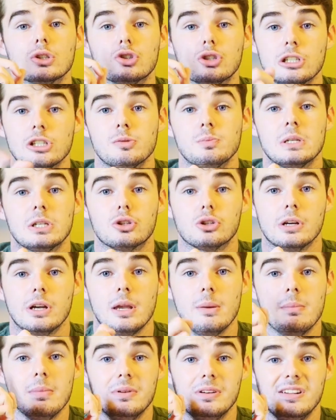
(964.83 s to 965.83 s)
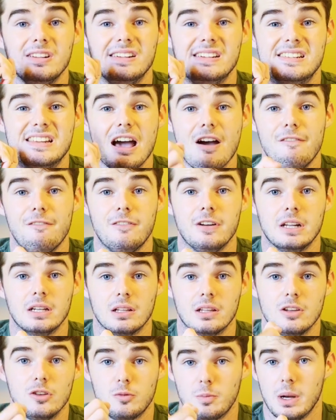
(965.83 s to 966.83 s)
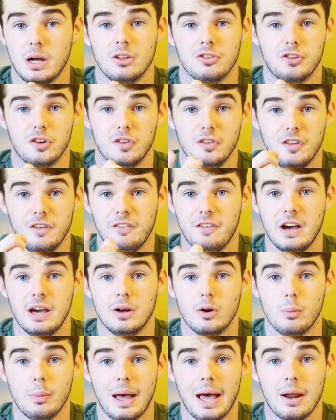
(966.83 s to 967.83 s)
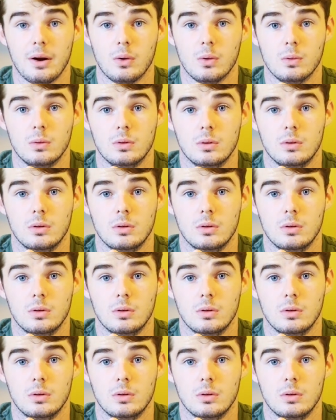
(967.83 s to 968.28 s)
Krispy Kreme definitely sponsored the final battle.